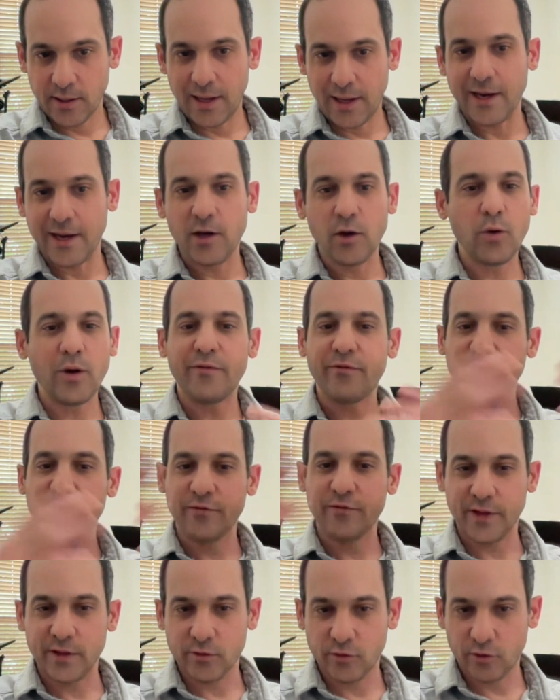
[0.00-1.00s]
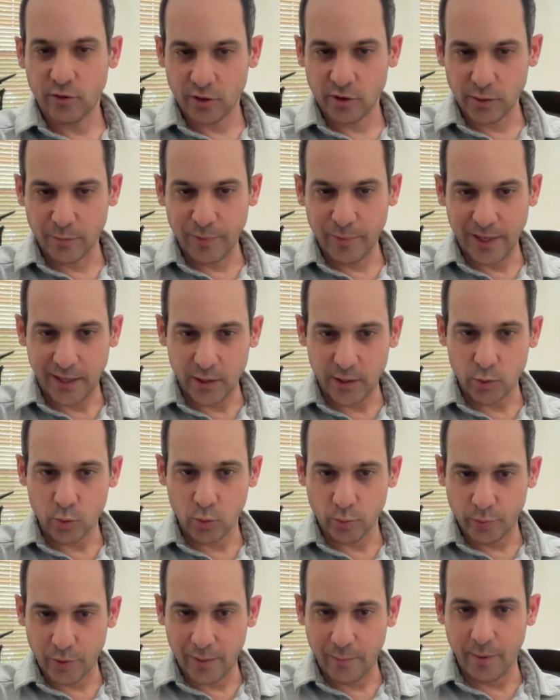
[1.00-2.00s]
I know every vendor on the planet
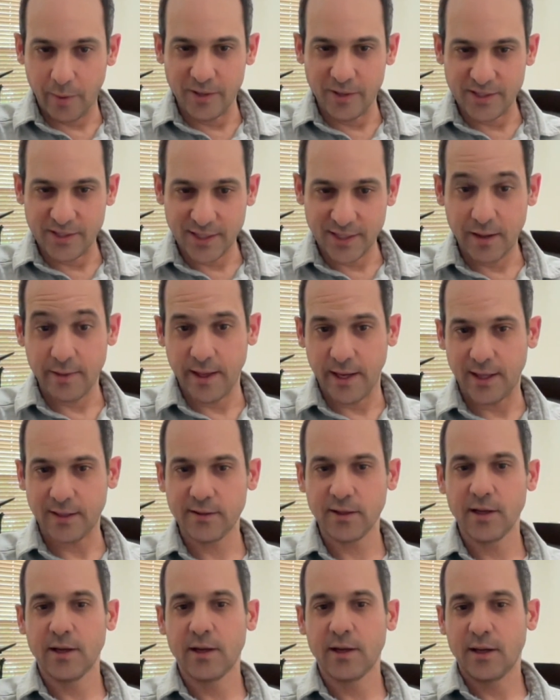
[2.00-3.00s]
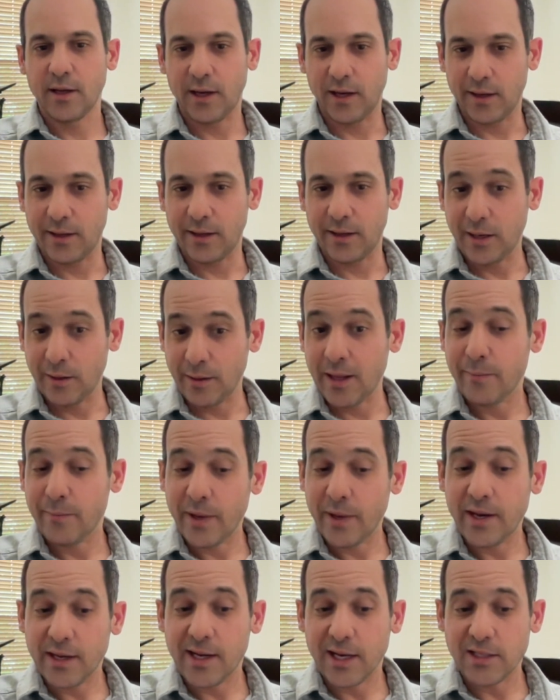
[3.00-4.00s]
will probably say that, and in
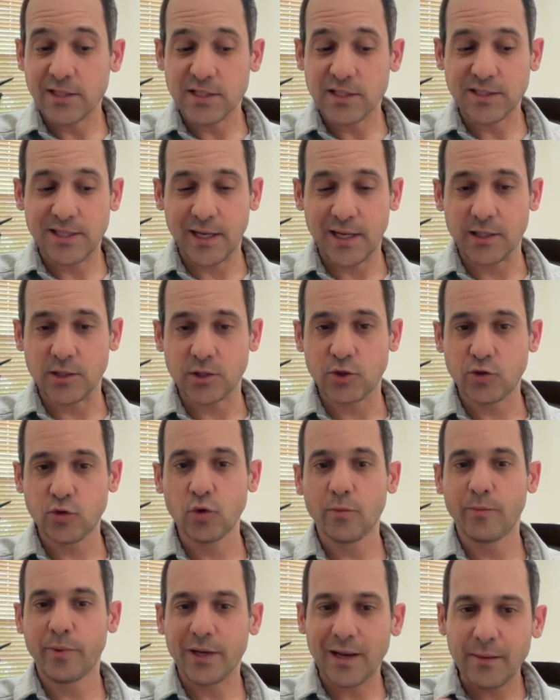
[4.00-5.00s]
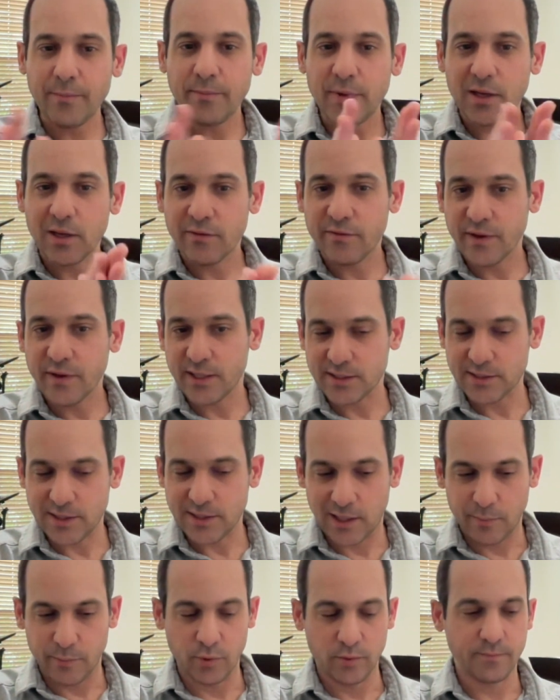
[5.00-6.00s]
many cases that is true, but let me give an
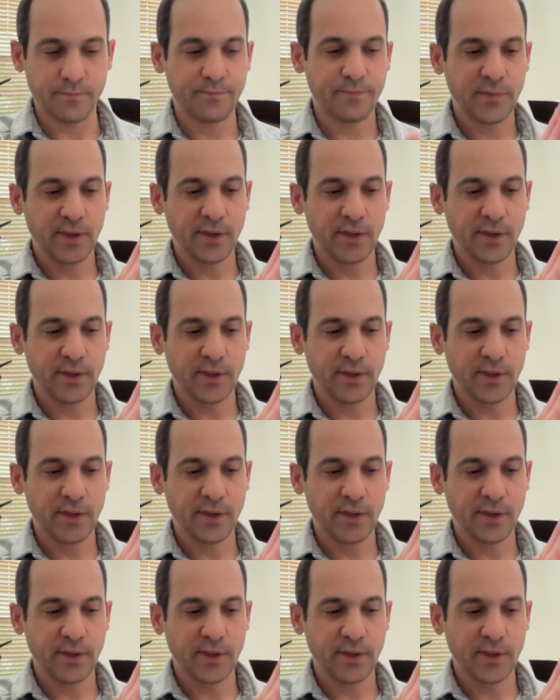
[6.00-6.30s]
example.